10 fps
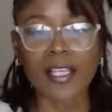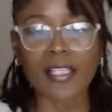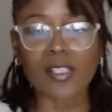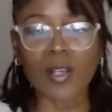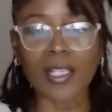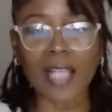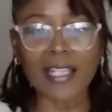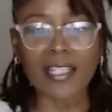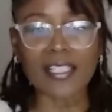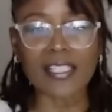And so a
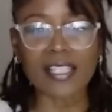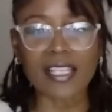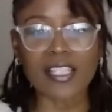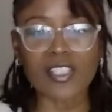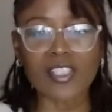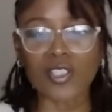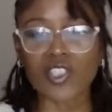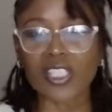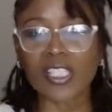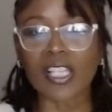lot of these things are
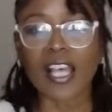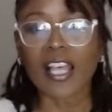just,